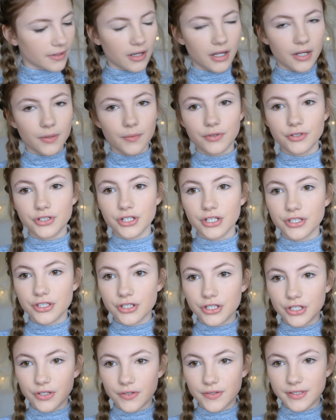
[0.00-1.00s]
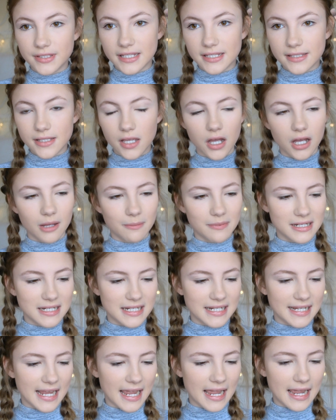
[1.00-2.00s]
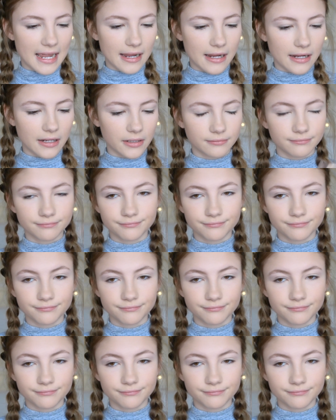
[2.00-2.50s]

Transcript: I will just use this Urban Decay